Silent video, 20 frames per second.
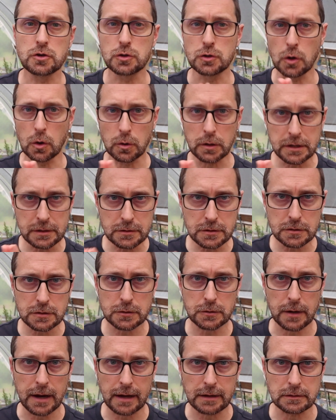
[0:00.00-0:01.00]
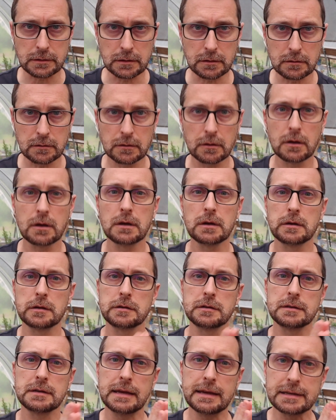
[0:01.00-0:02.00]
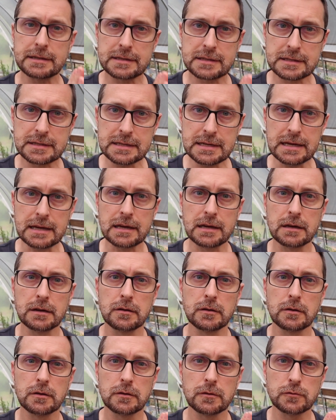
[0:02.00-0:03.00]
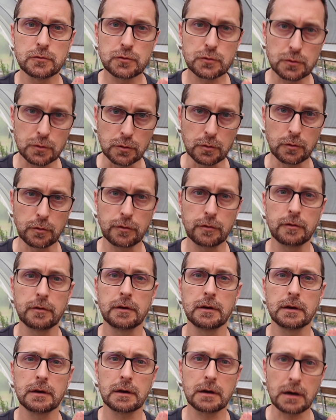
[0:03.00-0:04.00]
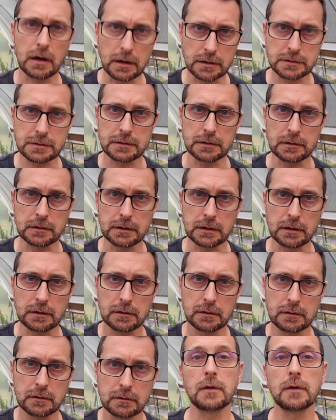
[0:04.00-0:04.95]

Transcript: Don't get distracted and seek truth constantly.